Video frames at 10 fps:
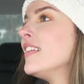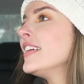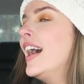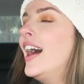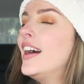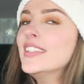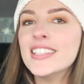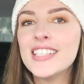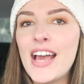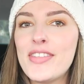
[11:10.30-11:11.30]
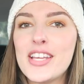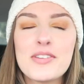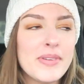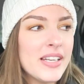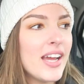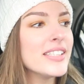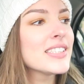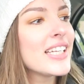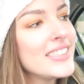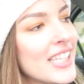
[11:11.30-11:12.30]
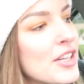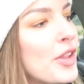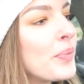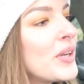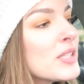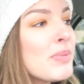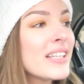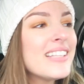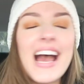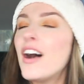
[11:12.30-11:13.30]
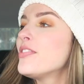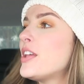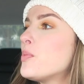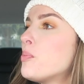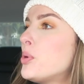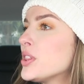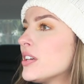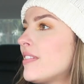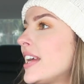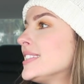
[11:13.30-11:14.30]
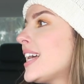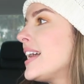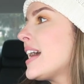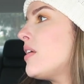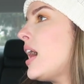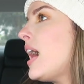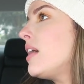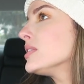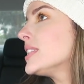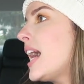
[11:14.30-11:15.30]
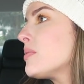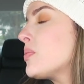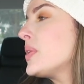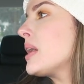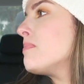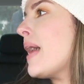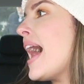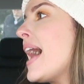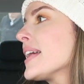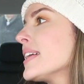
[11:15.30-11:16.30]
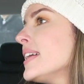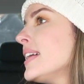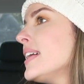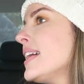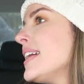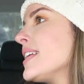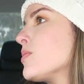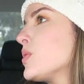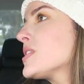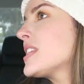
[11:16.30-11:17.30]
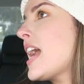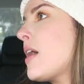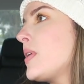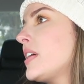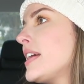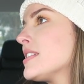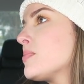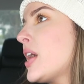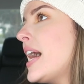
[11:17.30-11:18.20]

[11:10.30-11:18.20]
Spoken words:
yeah, I think it'll be nice. Like, he's getting all the weeds picked out, and then we'll put the lights on outside when we get back, and we'll see how it lights up the